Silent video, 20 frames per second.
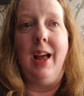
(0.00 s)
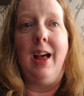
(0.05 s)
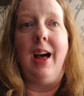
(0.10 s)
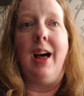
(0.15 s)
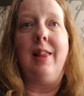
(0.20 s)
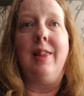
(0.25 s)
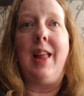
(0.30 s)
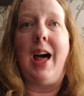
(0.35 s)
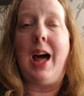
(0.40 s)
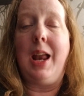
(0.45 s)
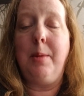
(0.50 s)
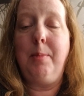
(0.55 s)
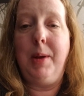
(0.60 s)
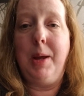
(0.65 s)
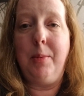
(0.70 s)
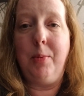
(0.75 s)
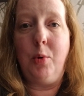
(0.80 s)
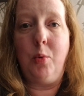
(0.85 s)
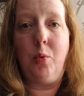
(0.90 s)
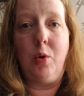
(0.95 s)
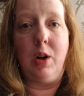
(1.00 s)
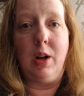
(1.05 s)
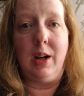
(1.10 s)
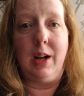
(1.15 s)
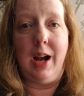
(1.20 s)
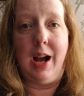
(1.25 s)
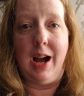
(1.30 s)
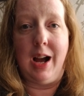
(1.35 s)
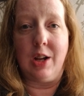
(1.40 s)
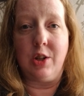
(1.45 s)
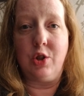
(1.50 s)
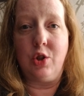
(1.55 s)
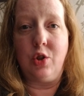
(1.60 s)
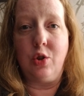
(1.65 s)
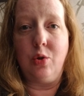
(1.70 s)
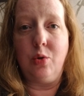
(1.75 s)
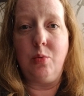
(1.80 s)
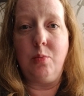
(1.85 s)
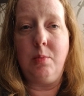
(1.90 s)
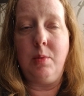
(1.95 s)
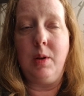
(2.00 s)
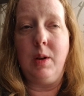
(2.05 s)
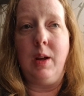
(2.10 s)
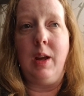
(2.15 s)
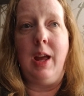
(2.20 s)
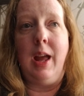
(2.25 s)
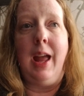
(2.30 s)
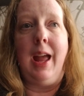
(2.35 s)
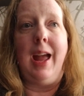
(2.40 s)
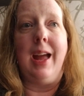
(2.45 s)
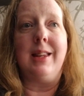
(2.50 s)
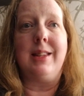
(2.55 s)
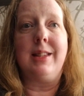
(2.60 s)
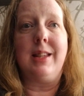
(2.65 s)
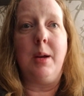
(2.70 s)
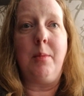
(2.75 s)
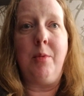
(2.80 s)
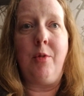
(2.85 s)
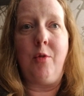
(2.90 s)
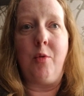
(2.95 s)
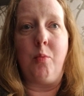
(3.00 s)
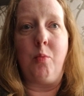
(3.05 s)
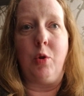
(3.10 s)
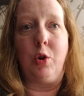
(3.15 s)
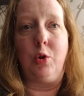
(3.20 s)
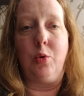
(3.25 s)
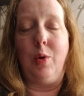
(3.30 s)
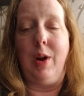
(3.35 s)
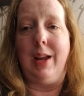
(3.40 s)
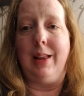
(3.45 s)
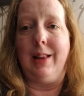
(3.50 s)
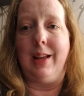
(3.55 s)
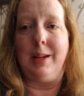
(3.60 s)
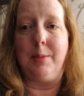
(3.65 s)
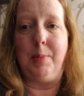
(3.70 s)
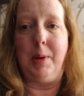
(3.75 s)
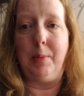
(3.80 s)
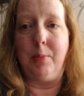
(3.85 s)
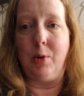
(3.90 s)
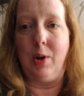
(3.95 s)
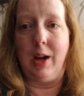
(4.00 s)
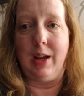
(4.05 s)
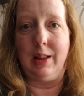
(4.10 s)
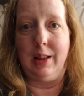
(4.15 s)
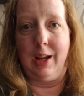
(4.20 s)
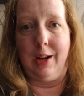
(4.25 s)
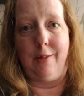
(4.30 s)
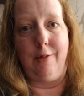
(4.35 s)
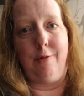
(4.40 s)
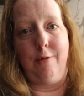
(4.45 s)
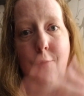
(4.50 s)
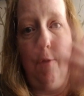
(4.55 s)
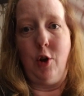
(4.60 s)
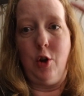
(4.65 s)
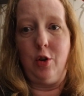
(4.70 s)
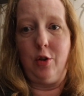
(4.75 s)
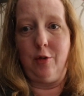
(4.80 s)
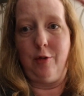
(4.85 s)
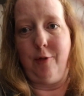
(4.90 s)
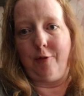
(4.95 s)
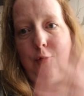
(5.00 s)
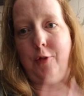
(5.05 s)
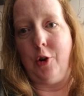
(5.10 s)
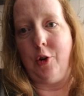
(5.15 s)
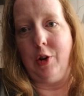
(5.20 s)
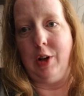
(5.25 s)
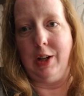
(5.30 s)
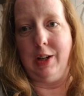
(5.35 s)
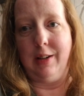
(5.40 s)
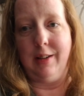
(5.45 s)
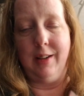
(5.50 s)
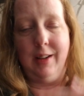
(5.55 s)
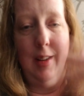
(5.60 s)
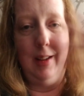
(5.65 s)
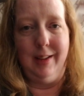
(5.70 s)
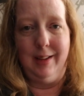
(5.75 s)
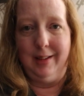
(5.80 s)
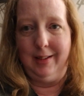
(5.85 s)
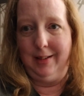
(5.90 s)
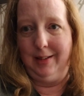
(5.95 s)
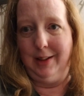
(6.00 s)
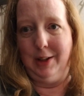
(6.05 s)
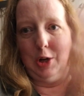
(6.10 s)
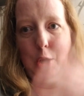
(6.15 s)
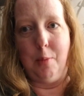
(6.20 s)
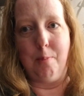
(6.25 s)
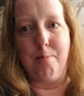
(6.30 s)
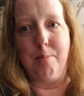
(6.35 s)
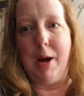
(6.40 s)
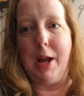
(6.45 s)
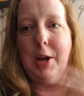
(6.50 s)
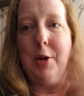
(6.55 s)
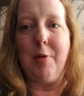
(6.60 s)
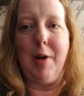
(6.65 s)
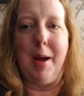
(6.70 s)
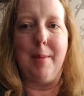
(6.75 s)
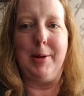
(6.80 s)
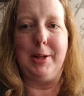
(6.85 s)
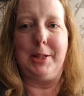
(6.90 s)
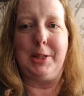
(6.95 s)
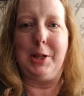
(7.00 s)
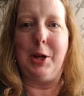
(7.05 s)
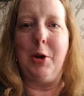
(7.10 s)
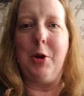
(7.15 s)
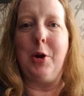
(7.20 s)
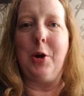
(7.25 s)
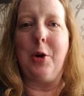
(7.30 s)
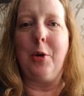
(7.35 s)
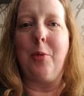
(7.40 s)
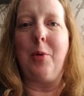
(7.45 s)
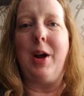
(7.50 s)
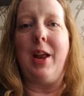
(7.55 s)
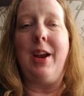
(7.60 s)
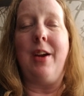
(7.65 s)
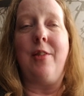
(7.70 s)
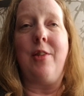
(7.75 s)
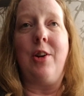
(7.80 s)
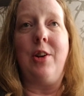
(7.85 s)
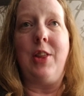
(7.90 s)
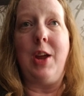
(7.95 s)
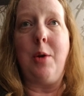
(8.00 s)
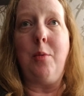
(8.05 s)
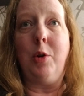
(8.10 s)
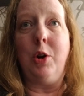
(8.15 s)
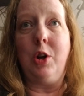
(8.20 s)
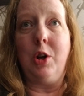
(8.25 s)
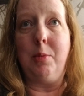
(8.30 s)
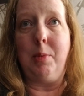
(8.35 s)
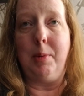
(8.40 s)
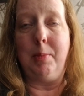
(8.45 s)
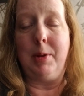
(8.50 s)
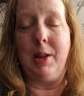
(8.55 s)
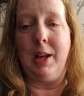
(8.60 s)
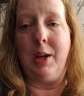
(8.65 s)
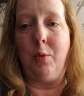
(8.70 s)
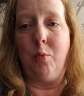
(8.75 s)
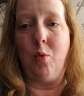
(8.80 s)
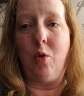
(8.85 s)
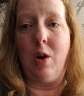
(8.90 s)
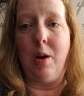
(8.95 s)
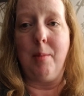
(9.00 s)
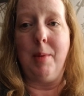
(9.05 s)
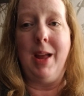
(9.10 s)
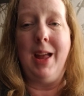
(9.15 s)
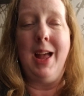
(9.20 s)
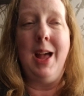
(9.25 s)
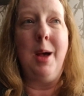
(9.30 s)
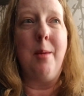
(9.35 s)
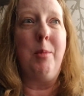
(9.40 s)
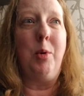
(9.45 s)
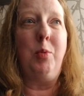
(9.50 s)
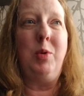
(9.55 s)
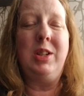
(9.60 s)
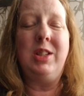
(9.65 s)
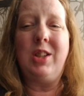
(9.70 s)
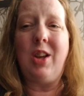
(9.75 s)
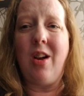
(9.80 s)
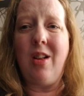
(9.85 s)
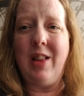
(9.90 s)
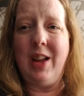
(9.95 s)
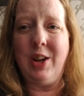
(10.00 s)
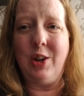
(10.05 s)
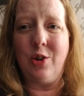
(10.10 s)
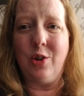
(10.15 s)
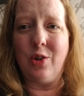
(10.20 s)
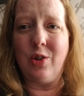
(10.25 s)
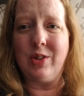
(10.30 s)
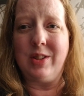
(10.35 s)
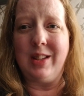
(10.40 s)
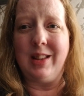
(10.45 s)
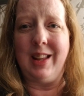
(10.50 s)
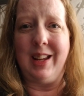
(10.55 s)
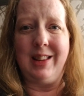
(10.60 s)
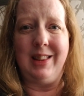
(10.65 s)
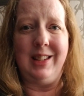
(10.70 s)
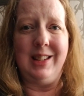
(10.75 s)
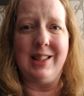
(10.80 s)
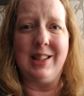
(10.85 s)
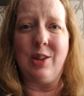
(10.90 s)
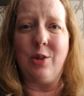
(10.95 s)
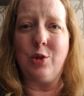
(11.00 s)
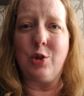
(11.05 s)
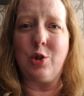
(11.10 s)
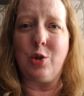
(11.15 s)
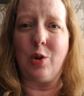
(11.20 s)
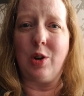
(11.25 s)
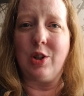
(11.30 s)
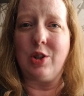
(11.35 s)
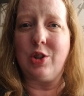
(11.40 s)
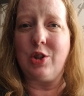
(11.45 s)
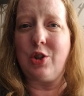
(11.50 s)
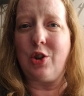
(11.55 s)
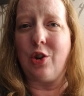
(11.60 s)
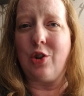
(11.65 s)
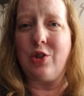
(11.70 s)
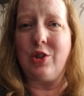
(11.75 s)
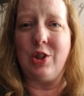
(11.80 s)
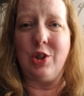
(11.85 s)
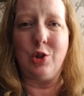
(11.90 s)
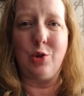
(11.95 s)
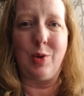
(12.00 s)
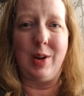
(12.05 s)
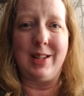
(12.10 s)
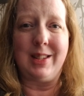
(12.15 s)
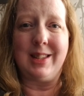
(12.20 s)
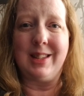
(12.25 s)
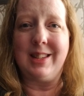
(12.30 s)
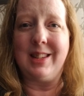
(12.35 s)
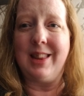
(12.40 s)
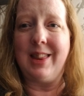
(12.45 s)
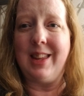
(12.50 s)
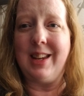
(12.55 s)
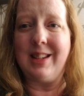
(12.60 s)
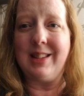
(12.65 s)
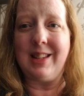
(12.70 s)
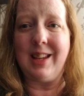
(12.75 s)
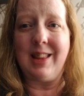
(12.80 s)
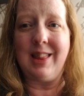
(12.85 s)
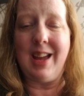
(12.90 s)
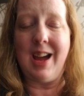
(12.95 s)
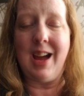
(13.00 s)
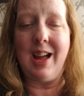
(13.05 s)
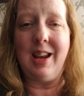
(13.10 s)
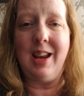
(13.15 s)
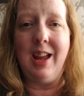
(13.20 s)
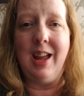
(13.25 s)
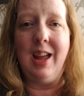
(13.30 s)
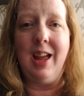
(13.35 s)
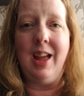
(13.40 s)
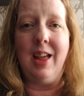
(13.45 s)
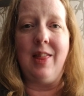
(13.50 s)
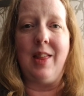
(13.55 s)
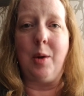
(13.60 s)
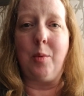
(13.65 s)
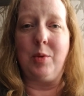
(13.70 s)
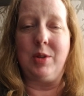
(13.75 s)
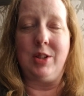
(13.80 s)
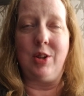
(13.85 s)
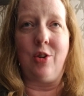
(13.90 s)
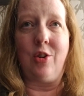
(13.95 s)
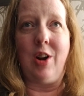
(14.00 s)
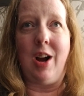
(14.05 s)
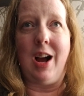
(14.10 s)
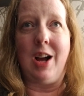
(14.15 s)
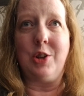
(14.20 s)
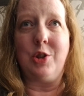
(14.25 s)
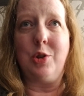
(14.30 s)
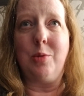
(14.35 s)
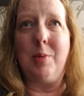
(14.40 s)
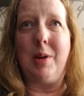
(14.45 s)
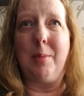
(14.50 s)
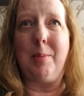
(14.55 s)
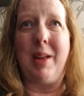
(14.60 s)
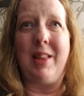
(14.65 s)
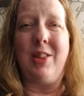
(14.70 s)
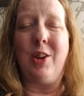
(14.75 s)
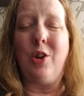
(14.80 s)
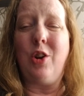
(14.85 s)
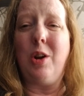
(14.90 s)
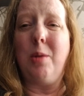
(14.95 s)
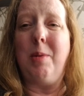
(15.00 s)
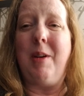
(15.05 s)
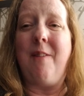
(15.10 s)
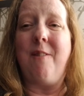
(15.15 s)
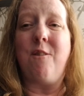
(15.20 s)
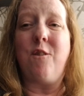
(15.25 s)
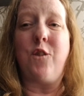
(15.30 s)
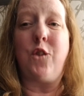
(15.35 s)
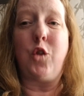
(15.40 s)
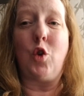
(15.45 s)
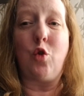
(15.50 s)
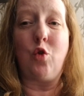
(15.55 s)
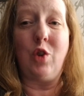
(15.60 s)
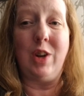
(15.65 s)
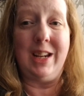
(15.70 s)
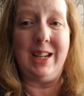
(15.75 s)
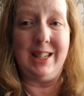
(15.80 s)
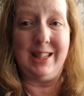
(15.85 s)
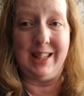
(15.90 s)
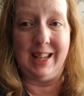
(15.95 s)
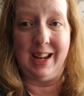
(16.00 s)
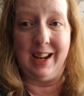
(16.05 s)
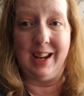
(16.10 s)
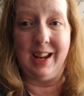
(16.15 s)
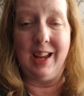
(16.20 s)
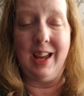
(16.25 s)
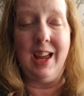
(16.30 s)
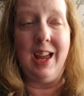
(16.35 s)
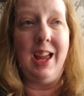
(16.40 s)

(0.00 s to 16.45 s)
A lot of people were in costume, and some of them were great. Like people had like full furry, bunny rabbit suit or whatever. They were going to be plenty warm. But we saw like girls in like these little short skirts and dresses and things like that. That was their costume, and I'm like, they're going to be freezing.